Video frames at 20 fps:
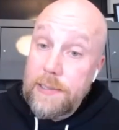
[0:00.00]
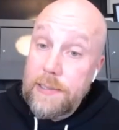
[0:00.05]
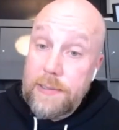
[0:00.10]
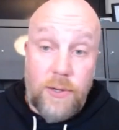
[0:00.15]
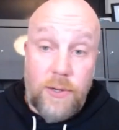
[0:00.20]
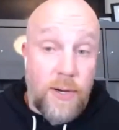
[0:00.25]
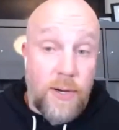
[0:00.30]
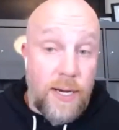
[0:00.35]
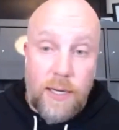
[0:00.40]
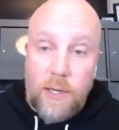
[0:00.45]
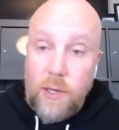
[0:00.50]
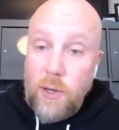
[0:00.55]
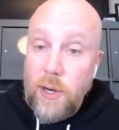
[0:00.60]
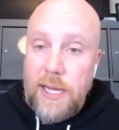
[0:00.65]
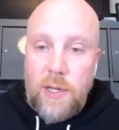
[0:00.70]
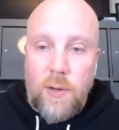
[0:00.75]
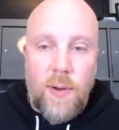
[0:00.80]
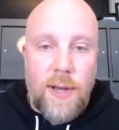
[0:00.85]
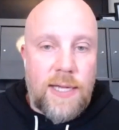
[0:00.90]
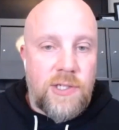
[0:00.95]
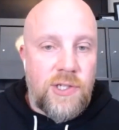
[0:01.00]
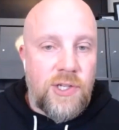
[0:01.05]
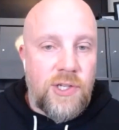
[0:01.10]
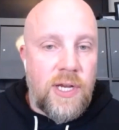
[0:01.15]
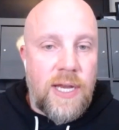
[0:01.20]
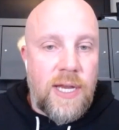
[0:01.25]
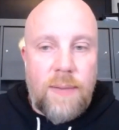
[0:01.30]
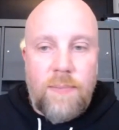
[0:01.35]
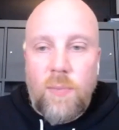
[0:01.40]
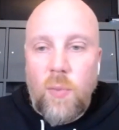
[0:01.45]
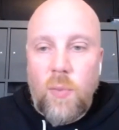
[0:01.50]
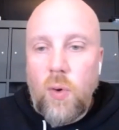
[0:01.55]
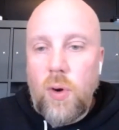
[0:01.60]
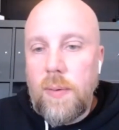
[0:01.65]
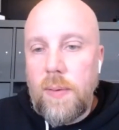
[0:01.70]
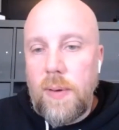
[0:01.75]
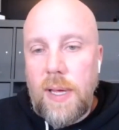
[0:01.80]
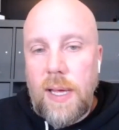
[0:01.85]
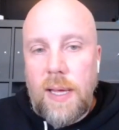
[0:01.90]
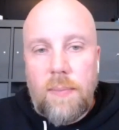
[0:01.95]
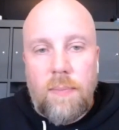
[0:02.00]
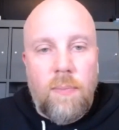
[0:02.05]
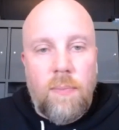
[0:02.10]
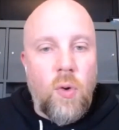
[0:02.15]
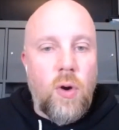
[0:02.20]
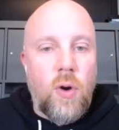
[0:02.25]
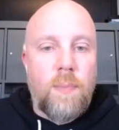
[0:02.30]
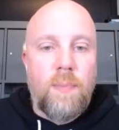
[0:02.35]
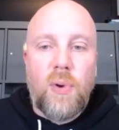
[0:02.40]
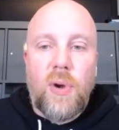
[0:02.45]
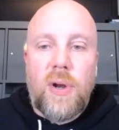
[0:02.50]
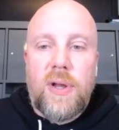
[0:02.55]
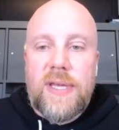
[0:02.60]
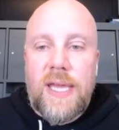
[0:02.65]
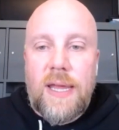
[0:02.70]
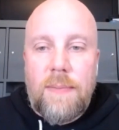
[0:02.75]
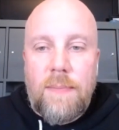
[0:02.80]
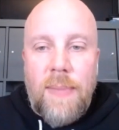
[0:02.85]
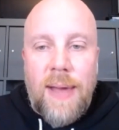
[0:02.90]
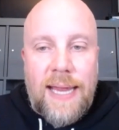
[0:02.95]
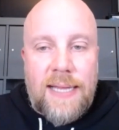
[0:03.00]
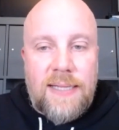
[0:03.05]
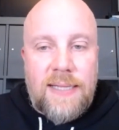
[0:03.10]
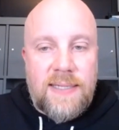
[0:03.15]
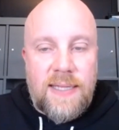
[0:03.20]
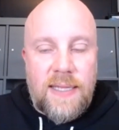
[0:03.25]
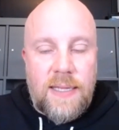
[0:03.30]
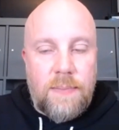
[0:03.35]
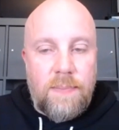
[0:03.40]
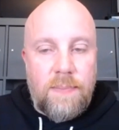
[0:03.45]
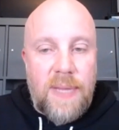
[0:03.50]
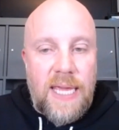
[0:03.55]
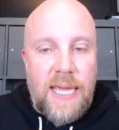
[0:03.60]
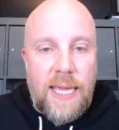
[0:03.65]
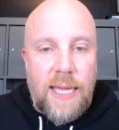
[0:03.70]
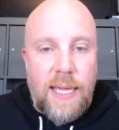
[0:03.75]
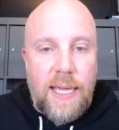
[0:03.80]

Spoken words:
Great question, and more brilliant minds than me.